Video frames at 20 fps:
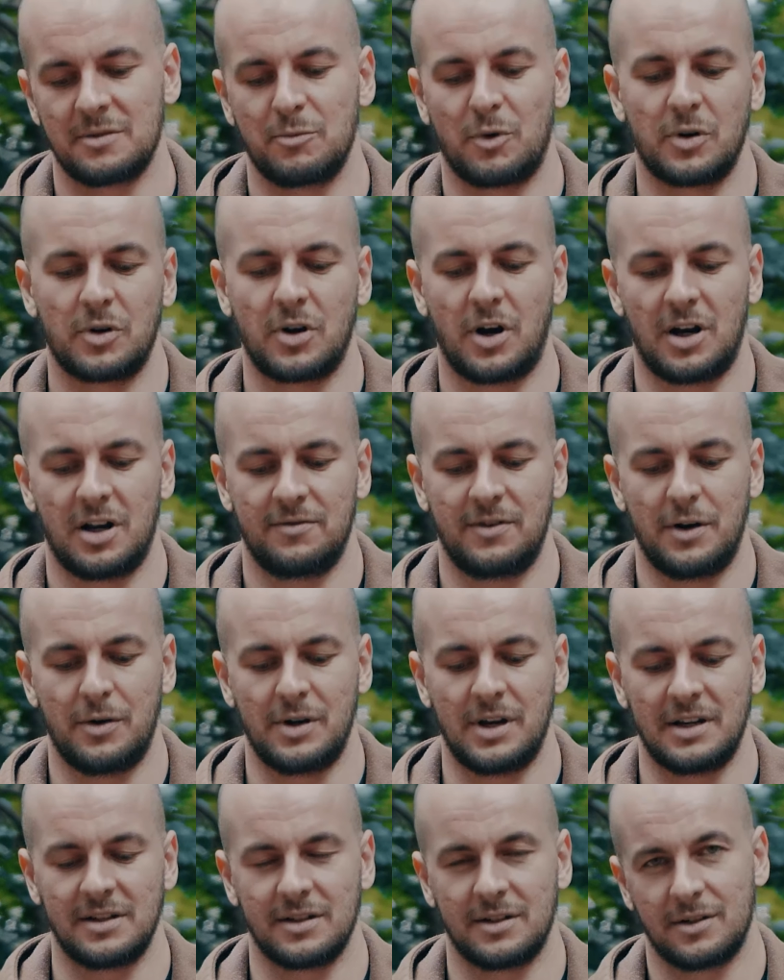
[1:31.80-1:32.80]
more color
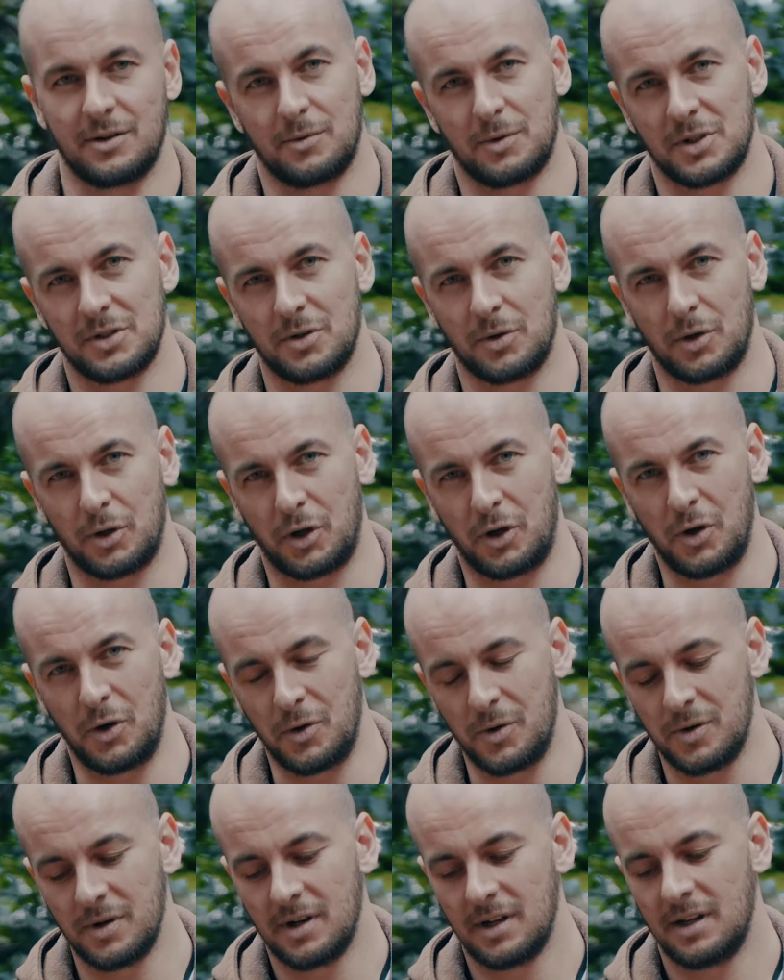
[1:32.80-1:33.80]
variation, or what's called a
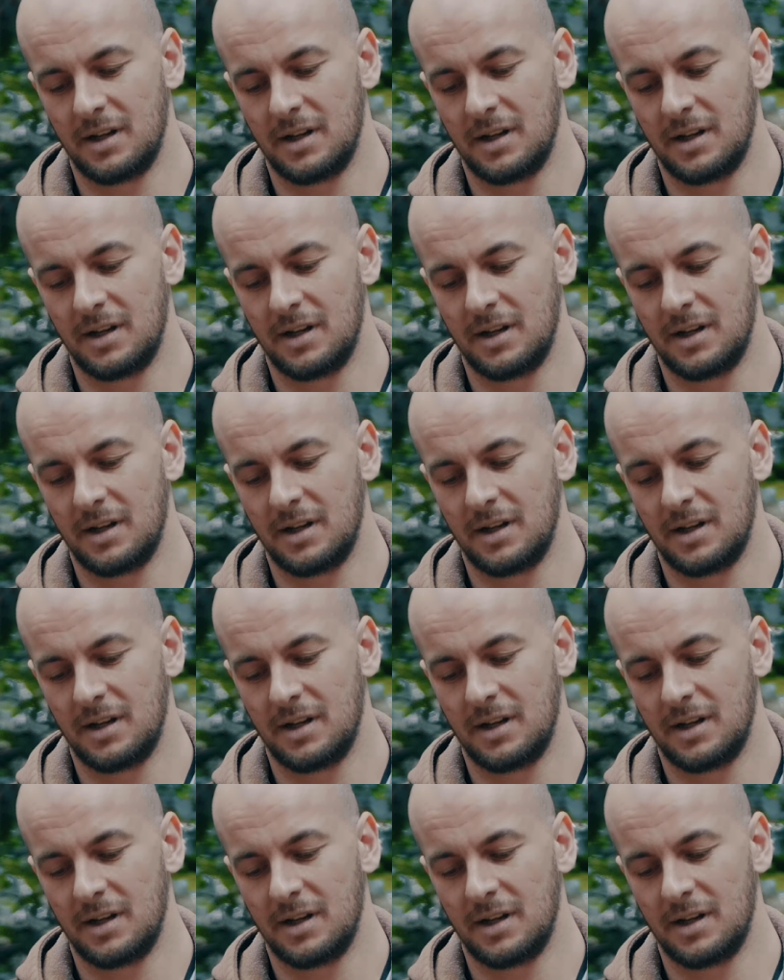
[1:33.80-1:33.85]
hue.